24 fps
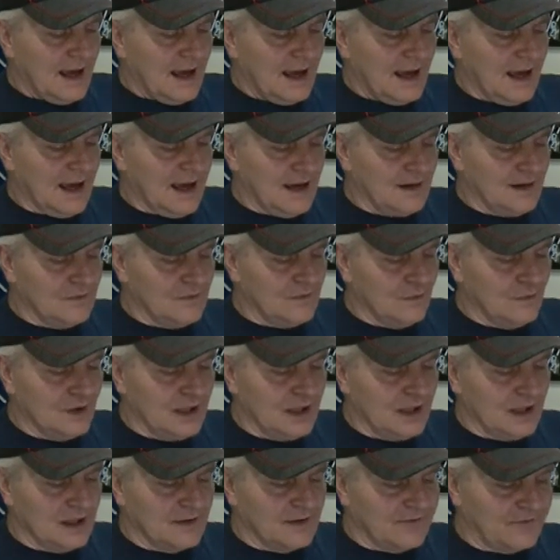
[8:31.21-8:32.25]
and
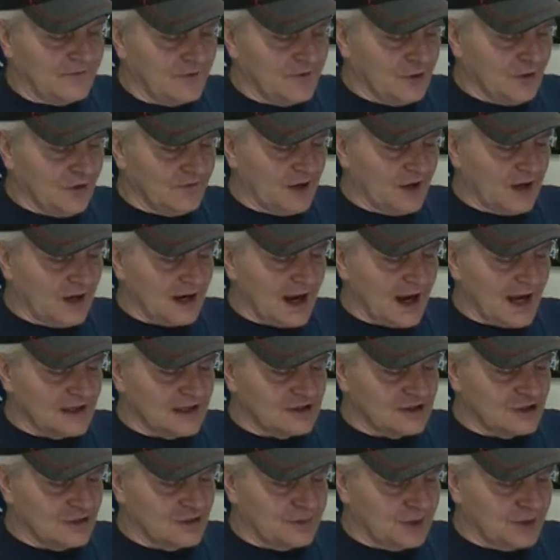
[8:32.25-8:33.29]
a few of our
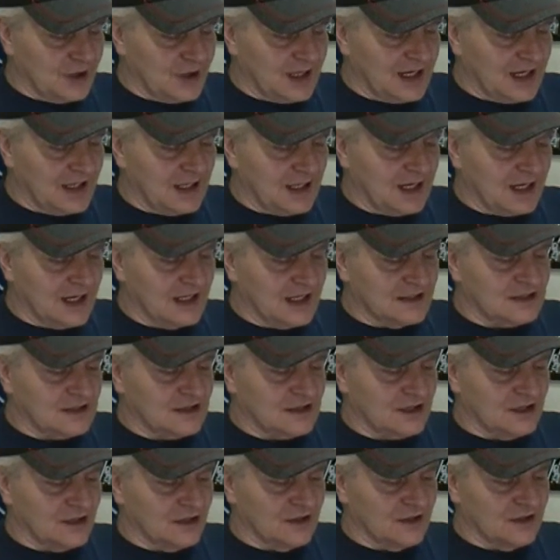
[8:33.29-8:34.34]
guys do pretty good against
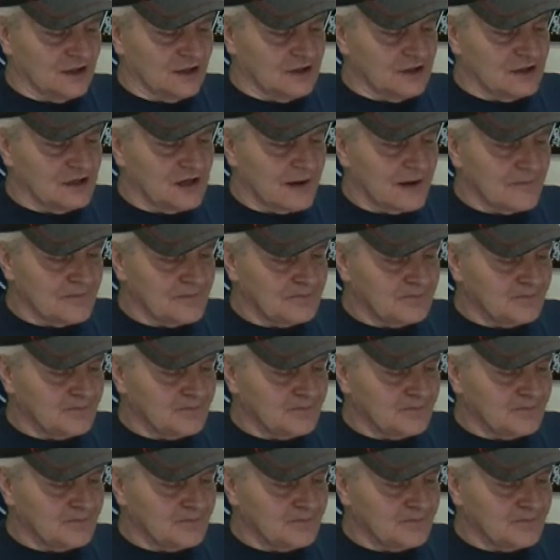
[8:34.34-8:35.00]
Hearns.